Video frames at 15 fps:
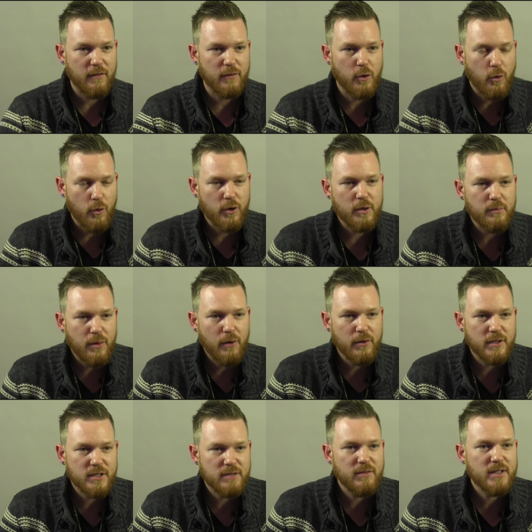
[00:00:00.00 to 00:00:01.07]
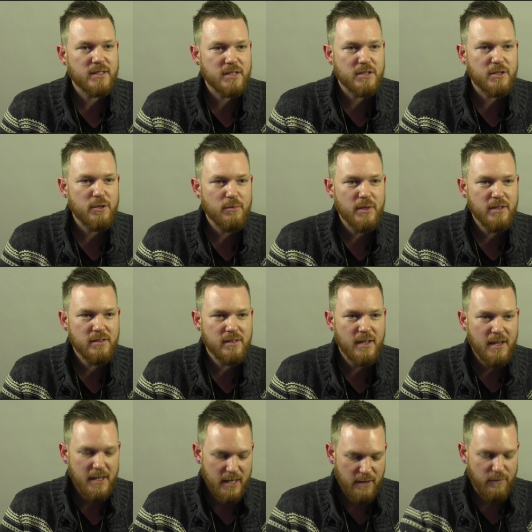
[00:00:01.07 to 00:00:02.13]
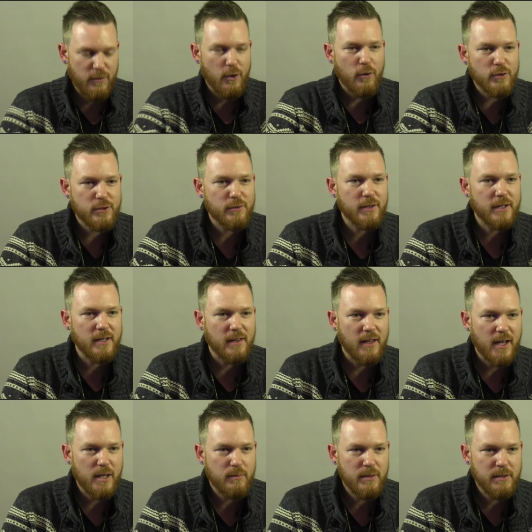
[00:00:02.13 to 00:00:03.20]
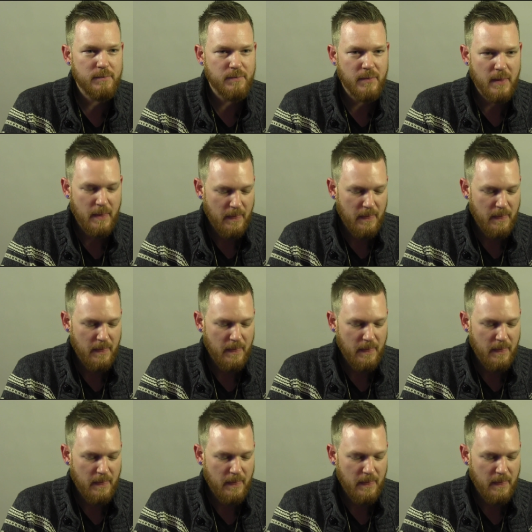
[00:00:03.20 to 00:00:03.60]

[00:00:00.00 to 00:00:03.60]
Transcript: of core components of us as humans. If those are in alignment,